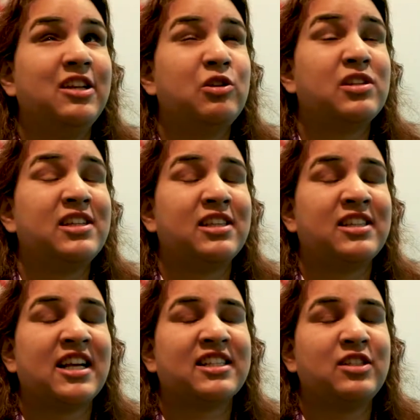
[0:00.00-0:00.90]
usually the
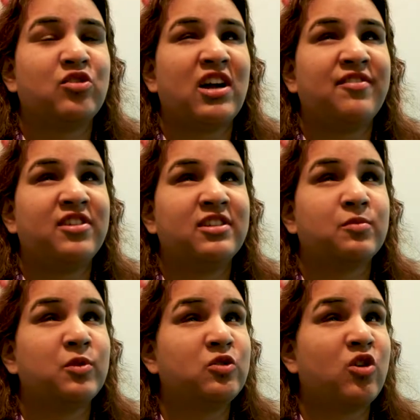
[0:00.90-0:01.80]
taxi drivers
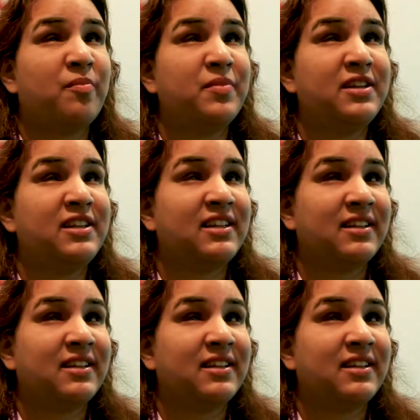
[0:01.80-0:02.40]
would drop me